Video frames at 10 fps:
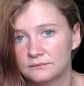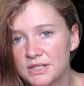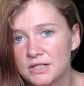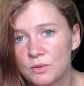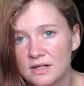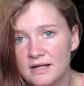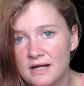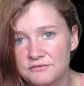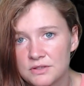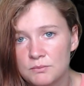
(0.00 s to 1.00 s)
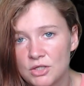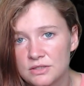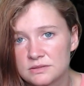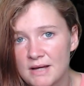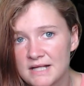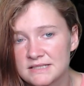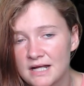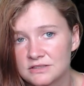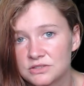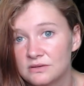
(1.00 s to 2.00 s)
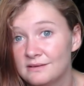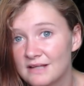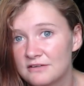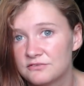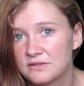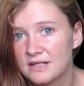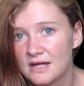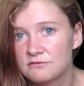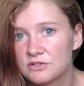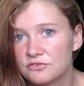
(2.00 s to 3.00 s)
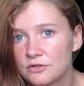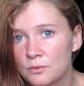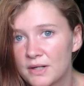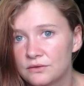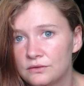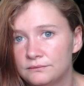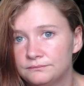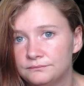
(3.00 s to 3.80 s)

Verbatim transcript: Pretty quickly after the murders, Marty actually left the area for a while.